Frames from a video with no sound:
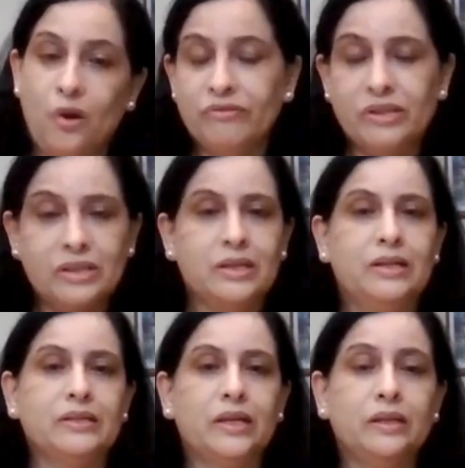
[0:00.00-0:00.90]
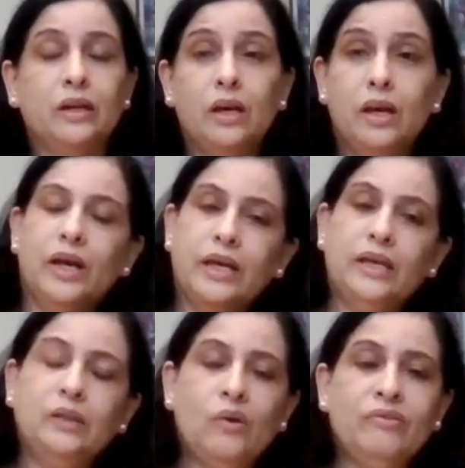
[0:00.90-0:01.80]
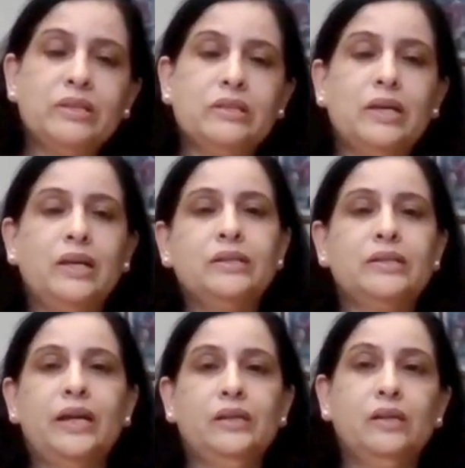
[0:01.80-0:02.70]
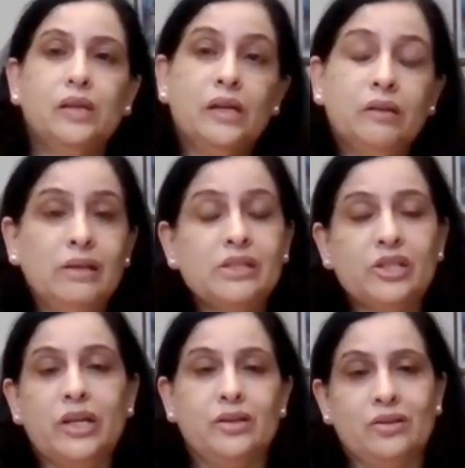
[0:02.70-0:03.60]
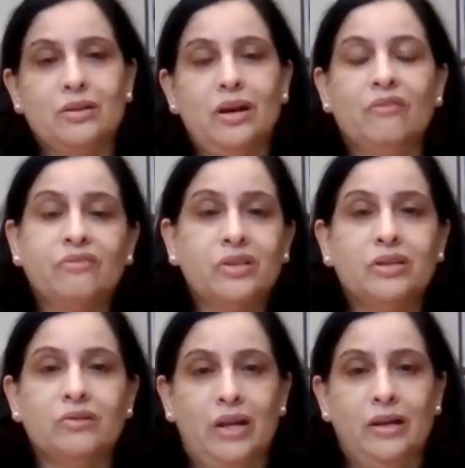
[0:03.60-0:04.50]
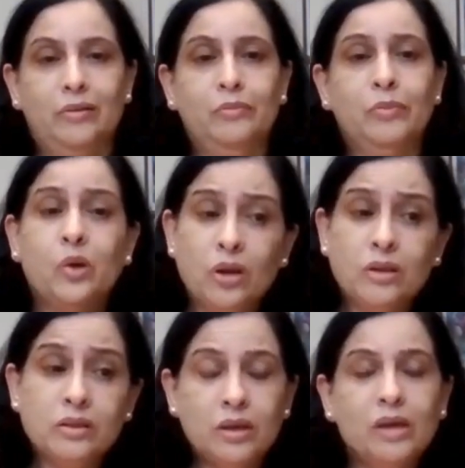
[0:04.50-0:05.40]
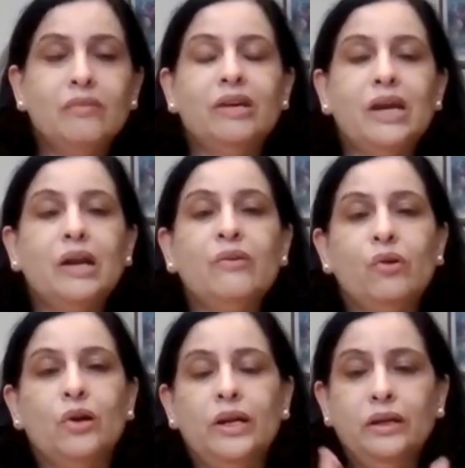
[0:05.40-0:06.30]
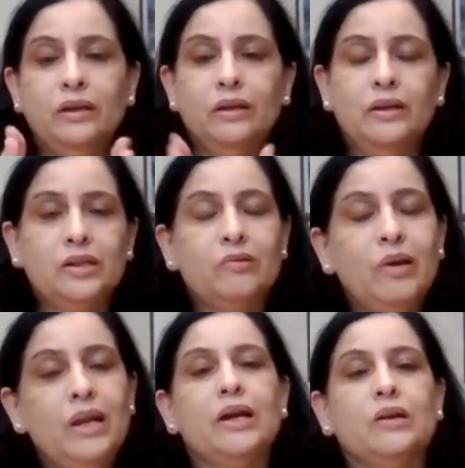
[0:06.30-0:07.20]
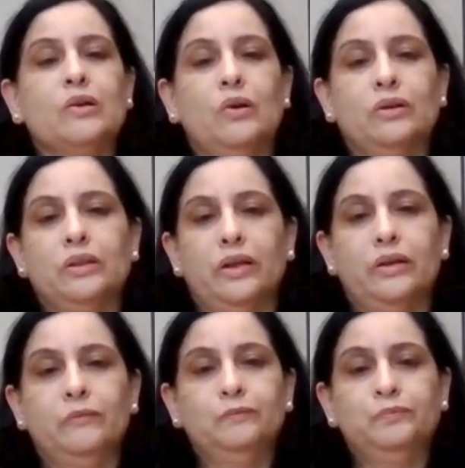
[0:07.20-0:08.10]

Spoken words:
Offizielle Zeit. In offizielle Zeit, it will change after 12 because we are following 12-hour clock there.